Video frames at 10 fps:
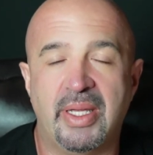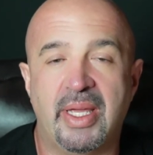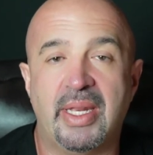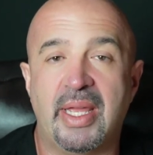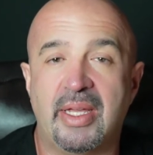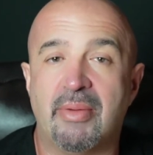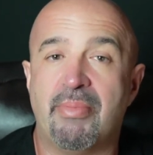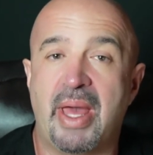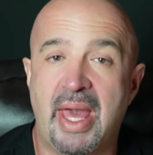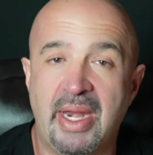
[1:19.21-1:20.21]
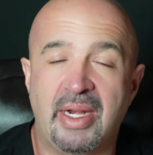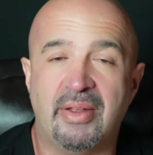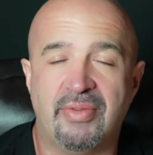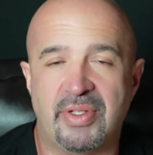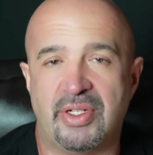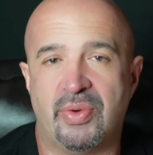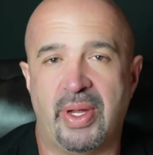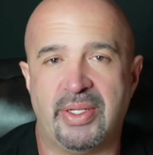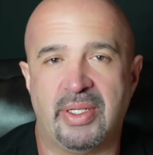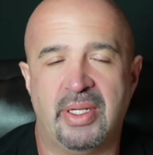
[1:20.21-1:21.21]
in a competitive
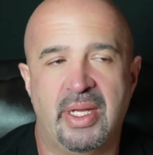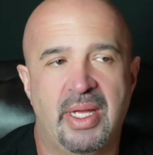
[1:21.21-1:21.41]
situation